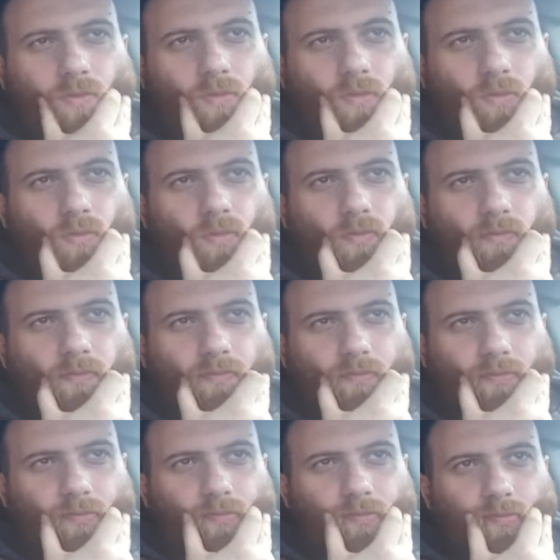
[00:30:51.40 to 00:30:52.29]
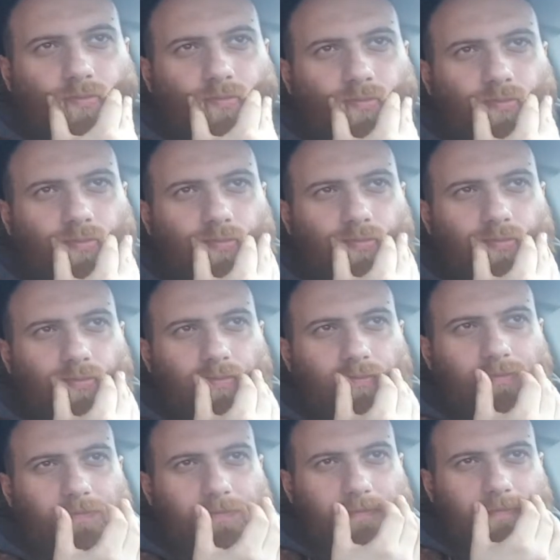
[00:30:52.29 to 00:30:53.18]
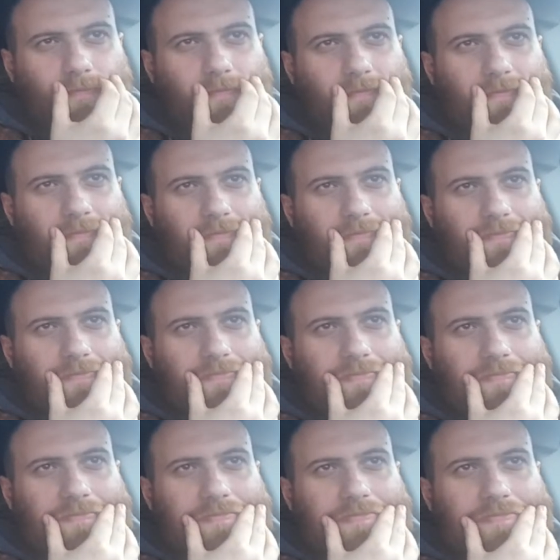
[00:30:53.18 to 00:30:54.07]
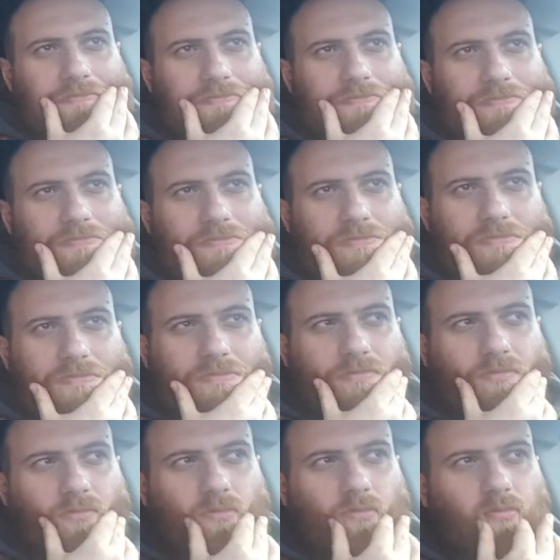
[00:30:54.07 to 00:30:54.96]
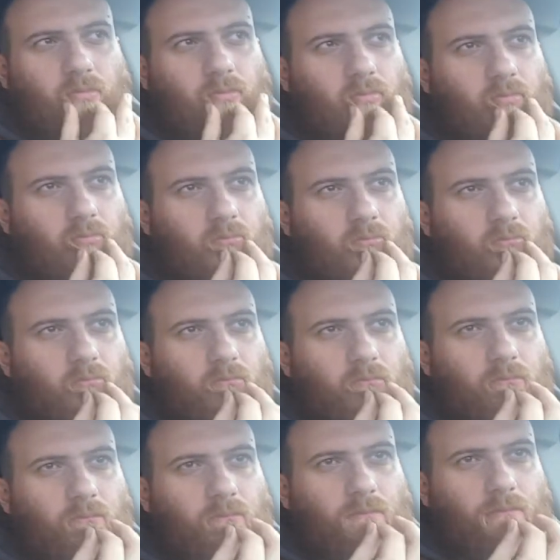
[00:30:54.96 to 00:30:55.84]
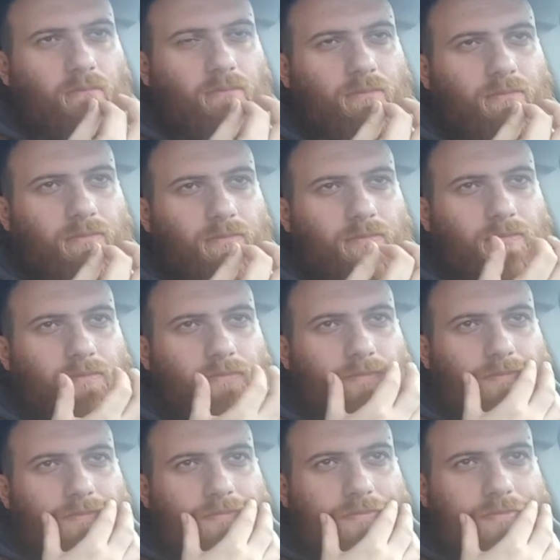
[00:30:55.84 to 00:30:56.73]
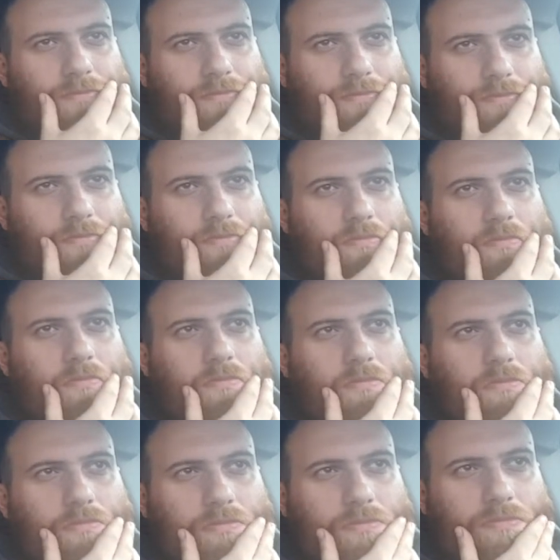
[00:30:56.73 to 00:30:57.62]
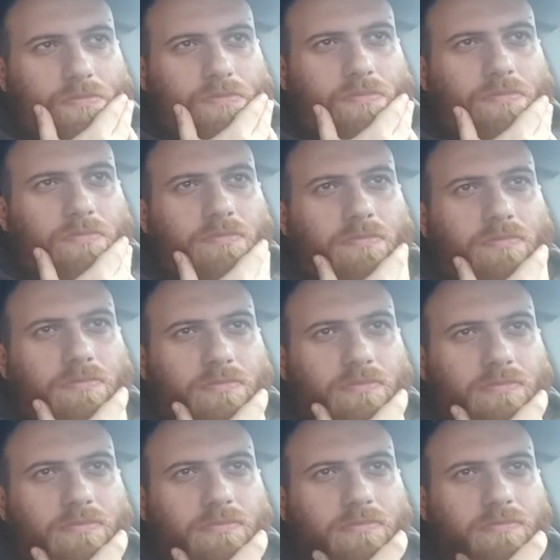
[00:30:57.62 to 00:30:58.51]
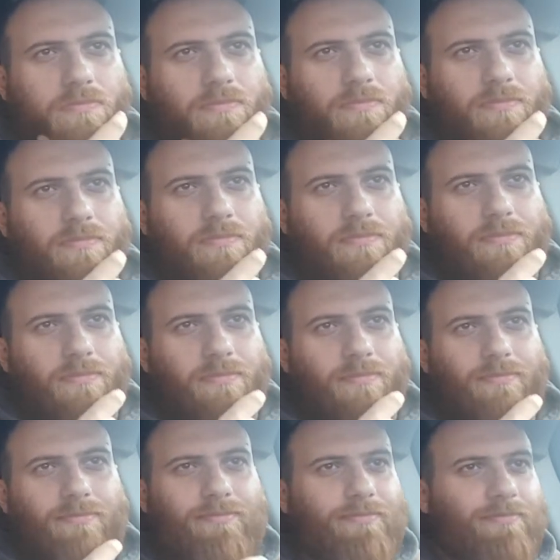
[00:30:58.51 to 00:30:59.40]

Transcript: (silent)